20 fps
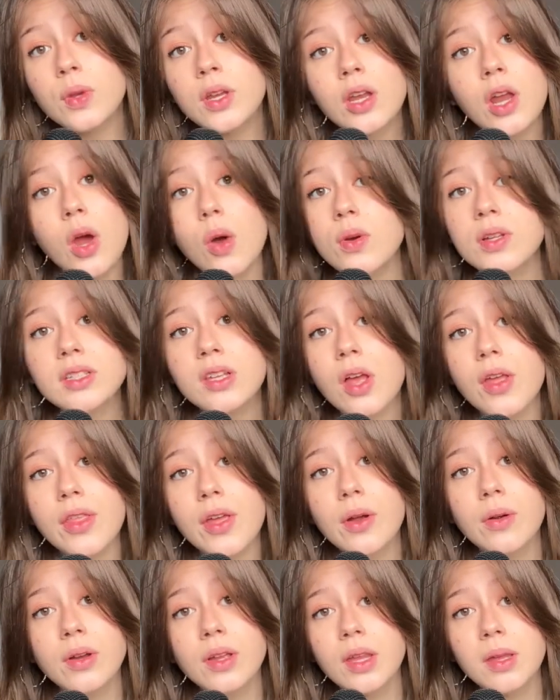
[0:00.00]
know, is all
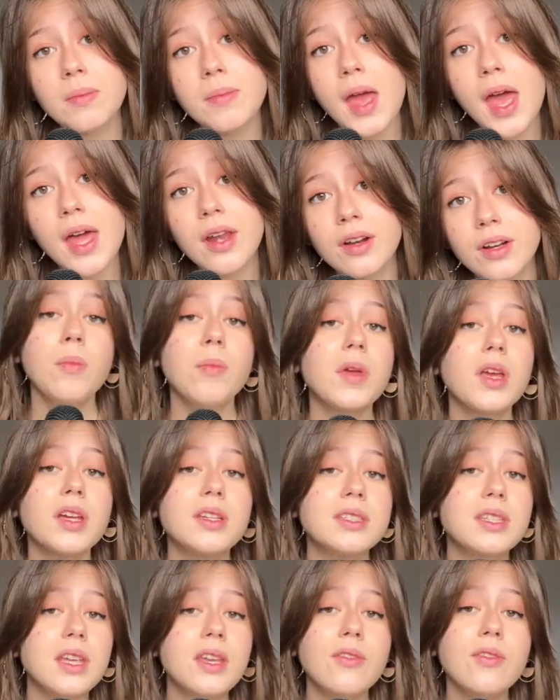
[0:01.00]
that really matters.
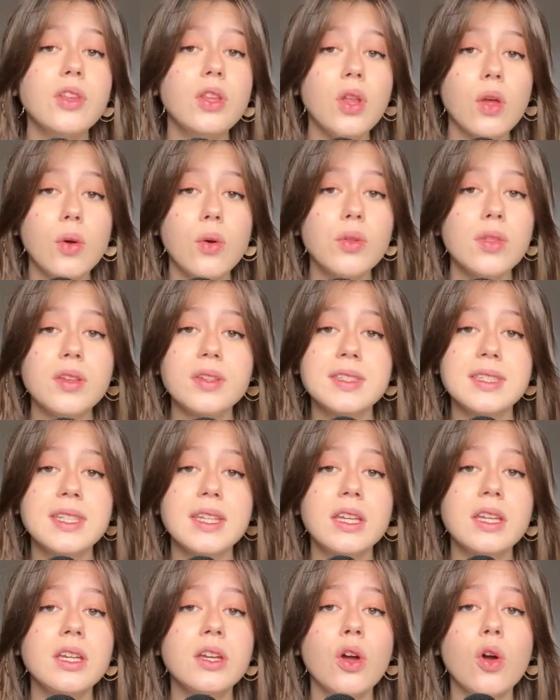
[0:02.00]
Because even though the
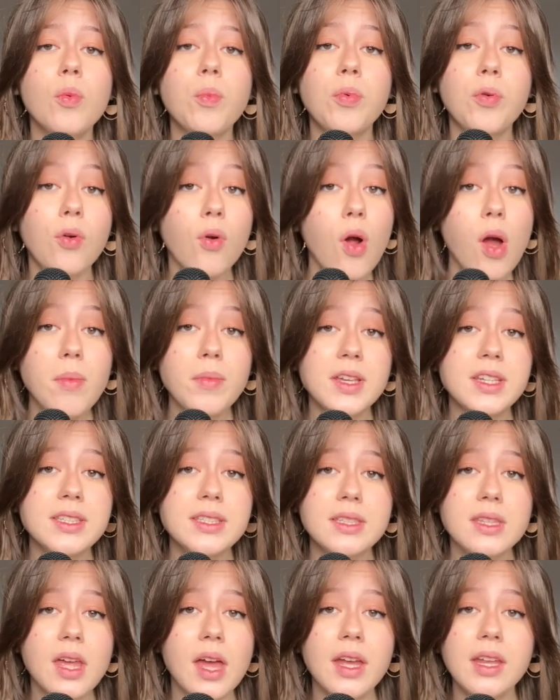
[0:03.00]
CEO
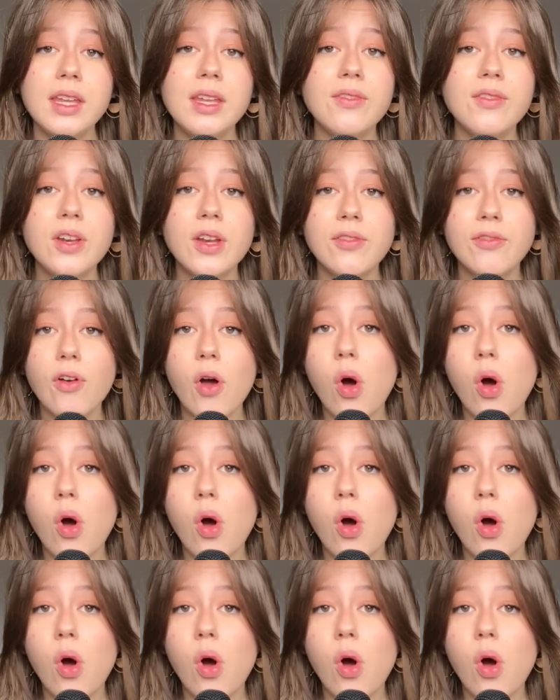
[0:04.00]
promised that even if